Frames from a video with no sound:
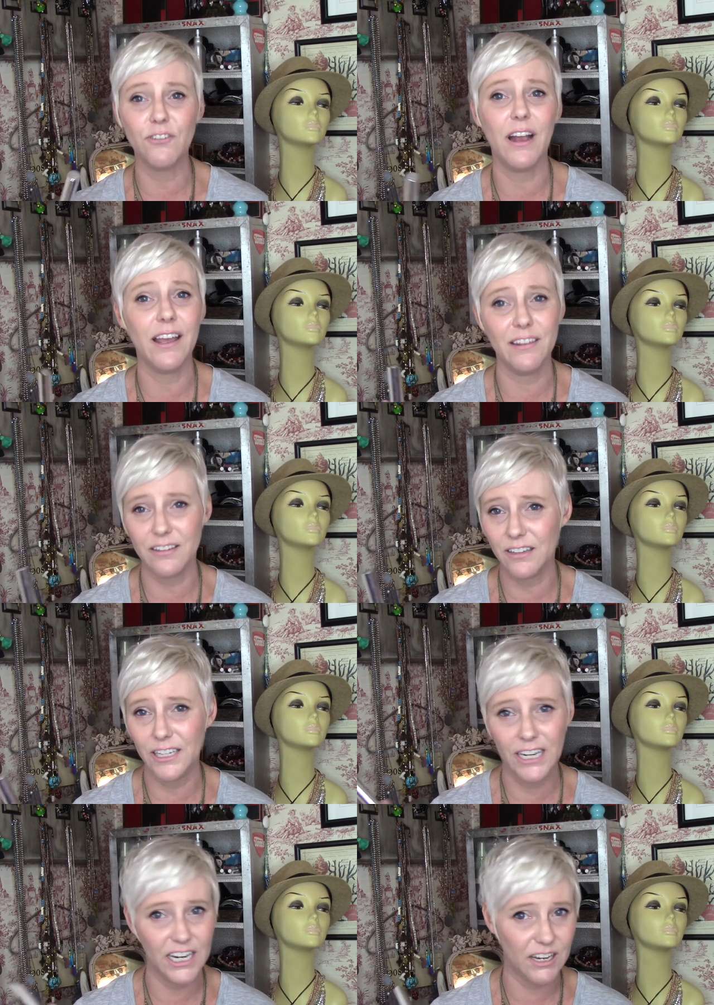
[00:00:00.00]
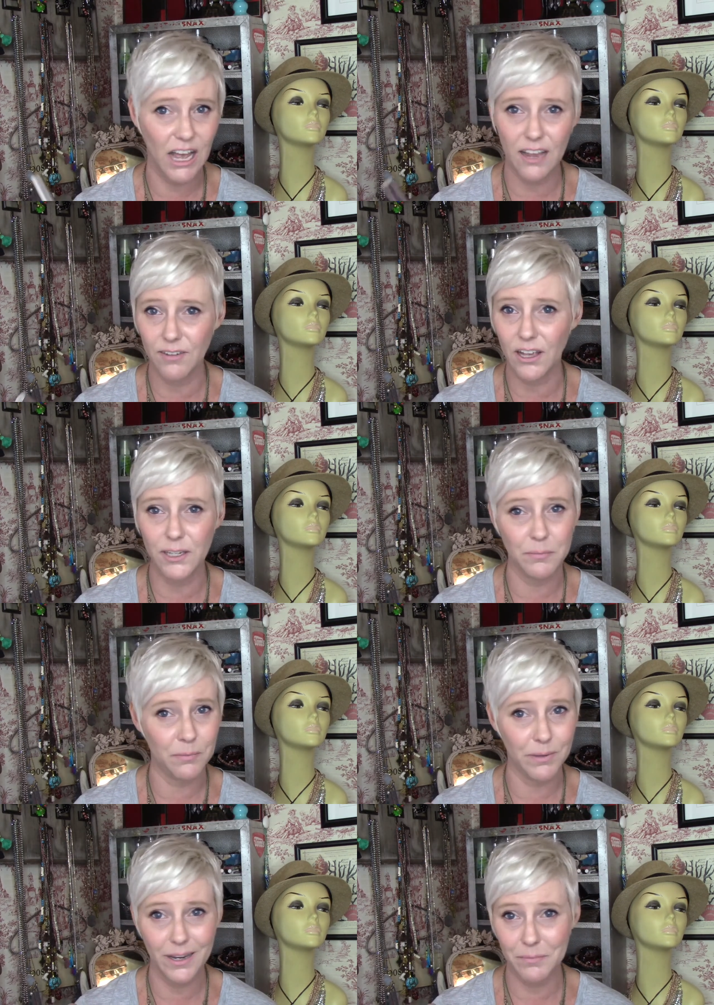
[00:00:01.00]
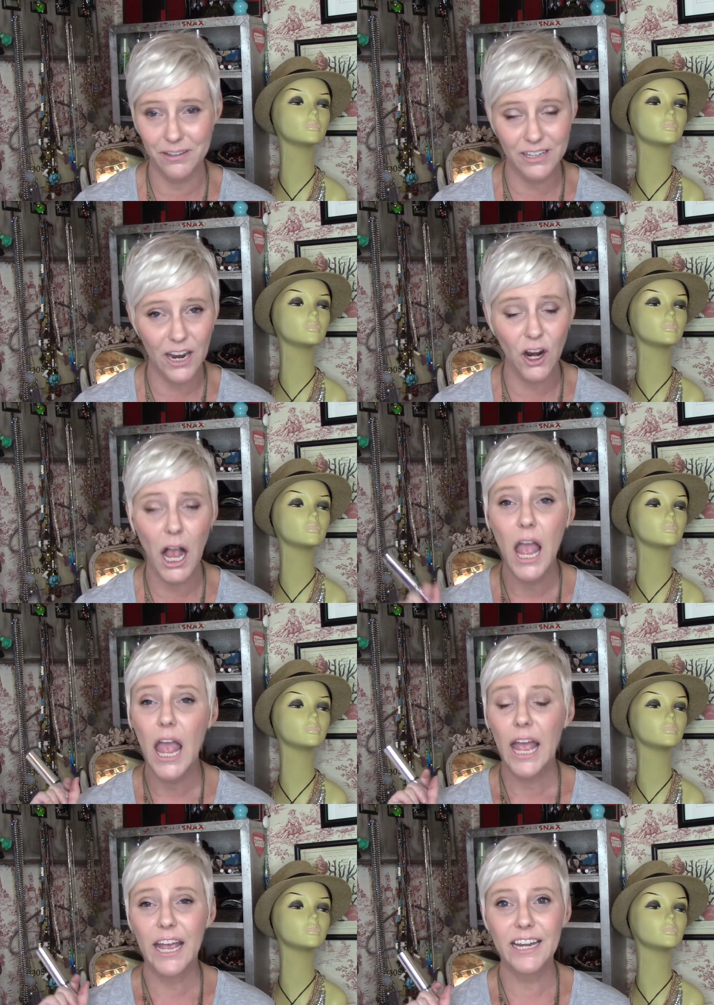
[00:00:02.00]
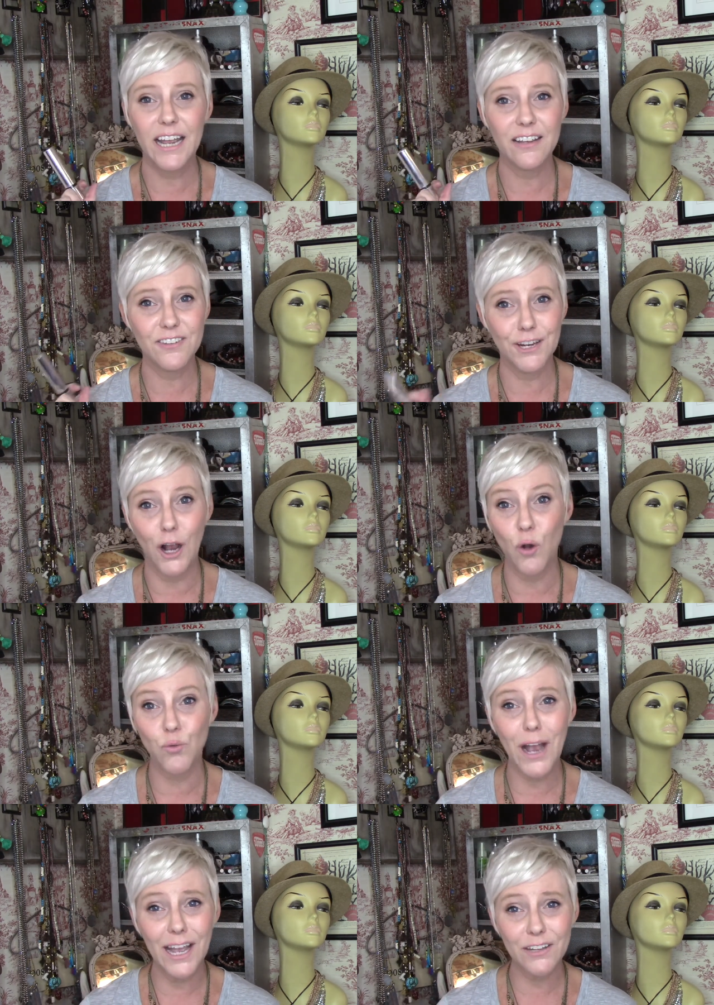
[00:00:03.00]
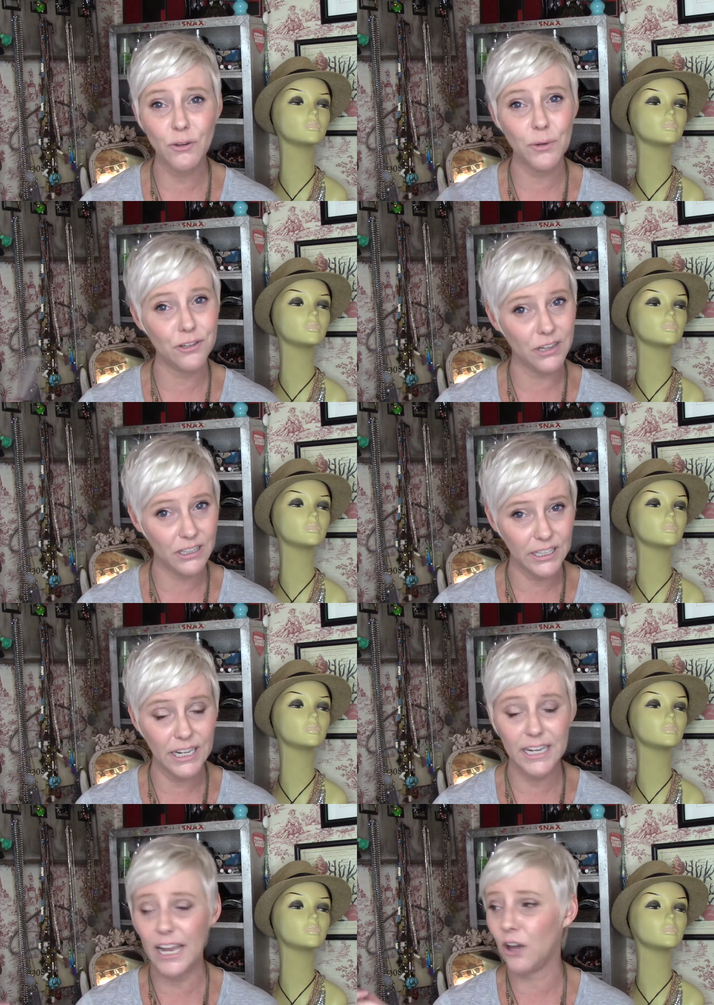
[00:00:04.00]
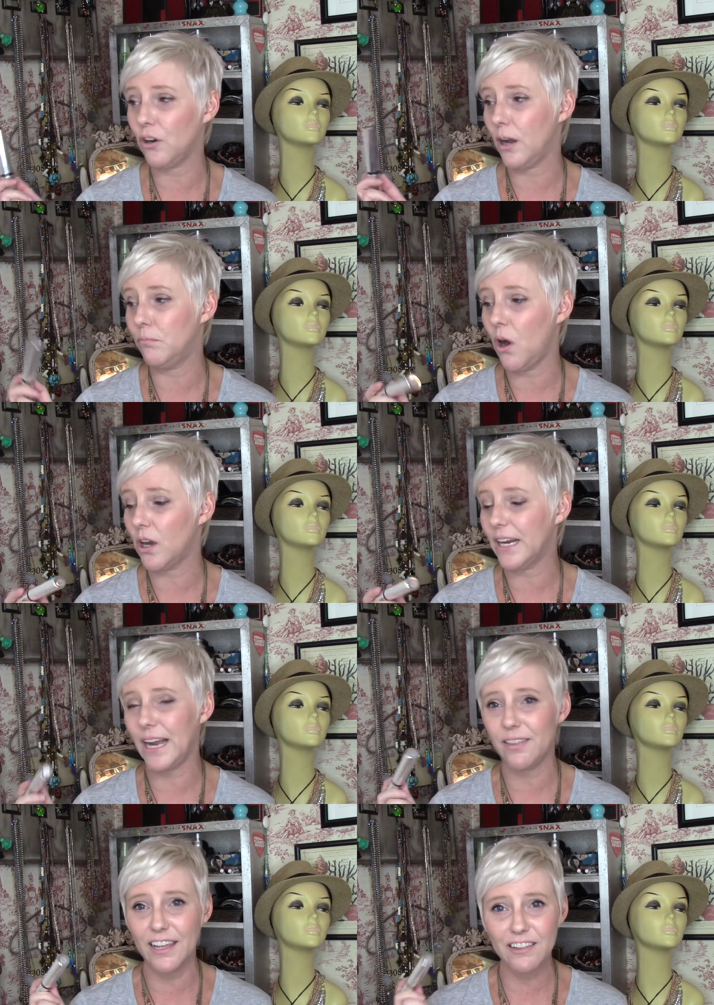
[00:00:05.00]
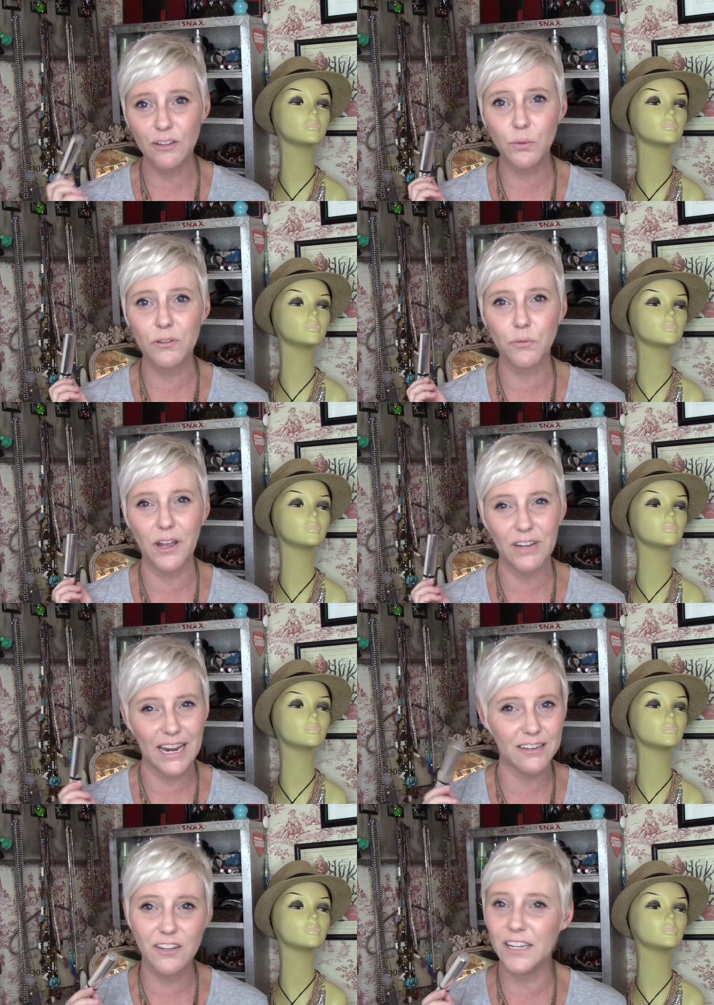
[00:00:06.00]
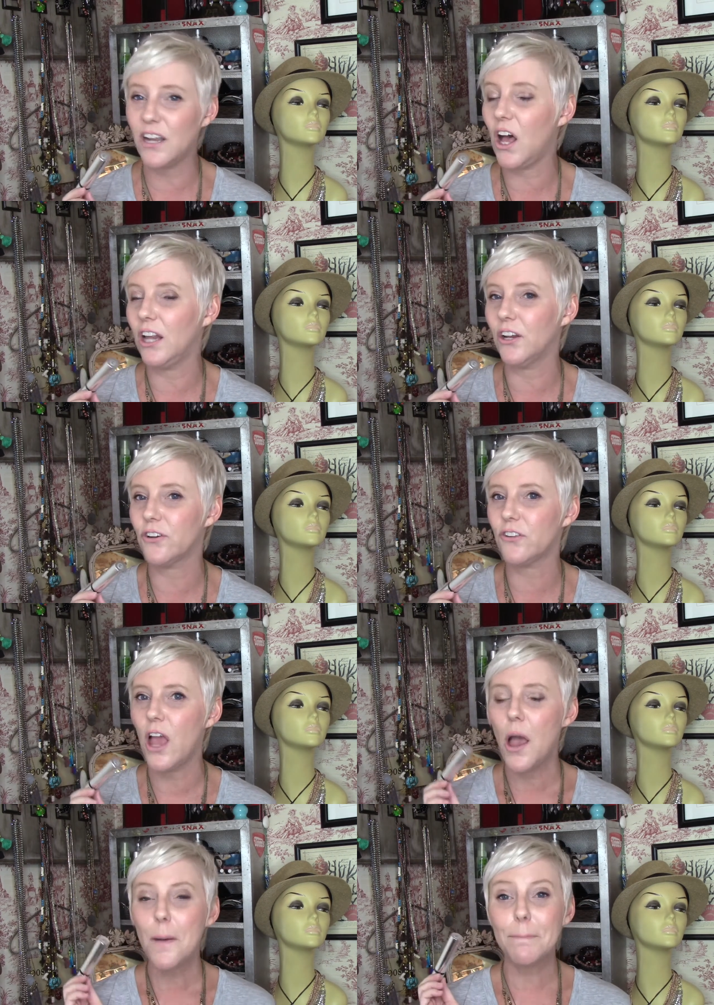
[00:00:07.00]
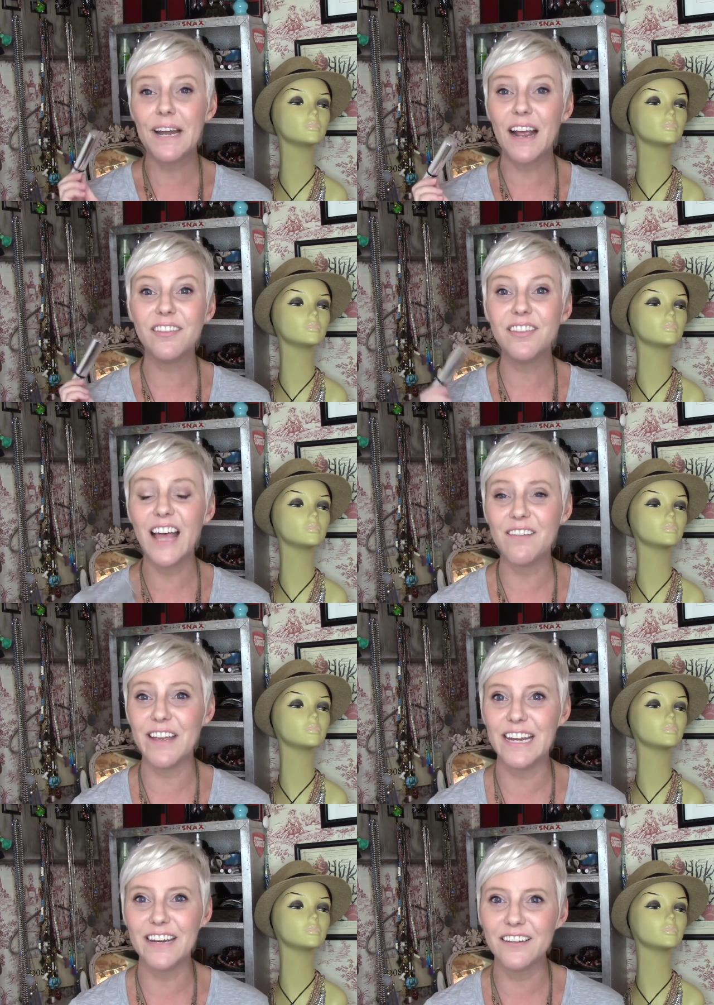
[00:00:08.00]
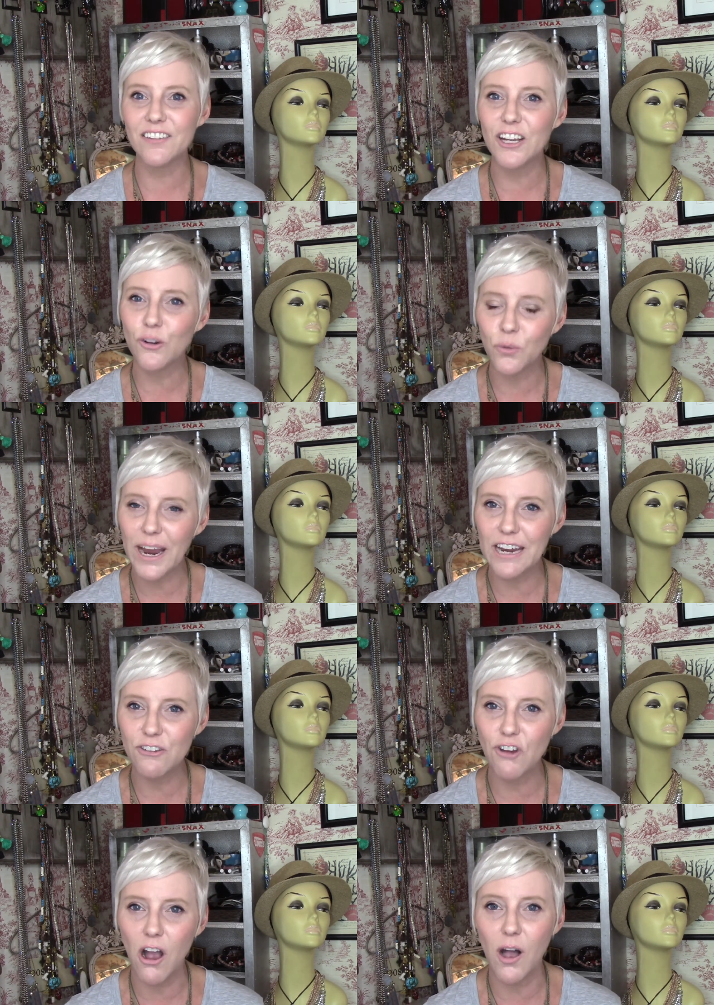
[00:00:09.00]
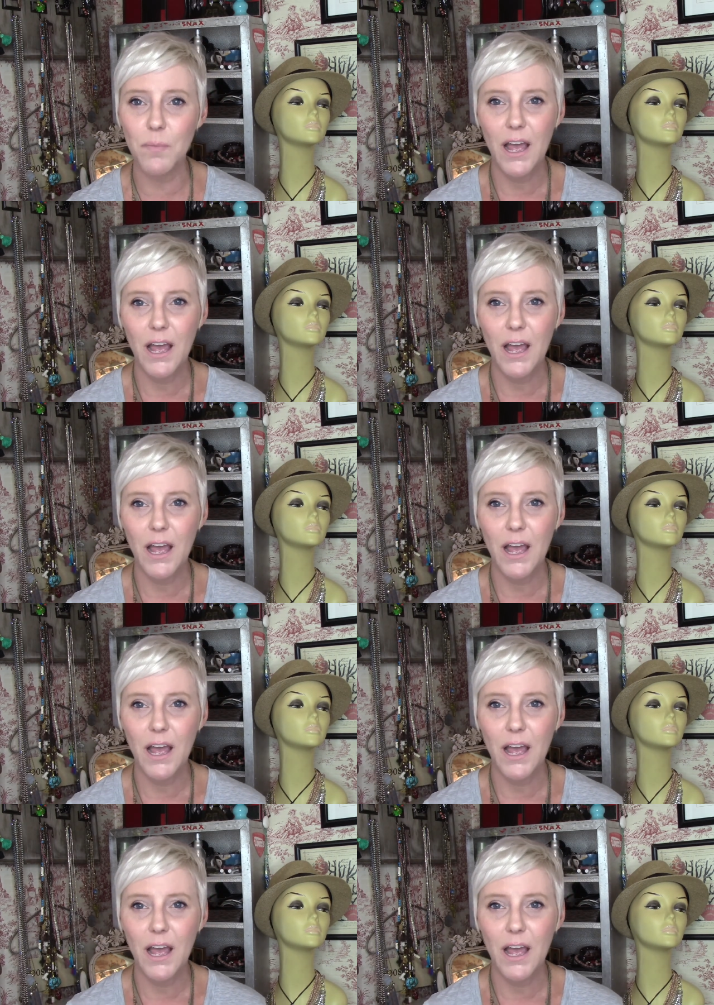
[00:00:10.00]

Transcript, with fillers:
Speaker 1: try this Clinique High Volume Impact Mascara. And I said, all right, so I went to the Clinique counter, I bought it. I think this was around $18. but I love it. It does a great job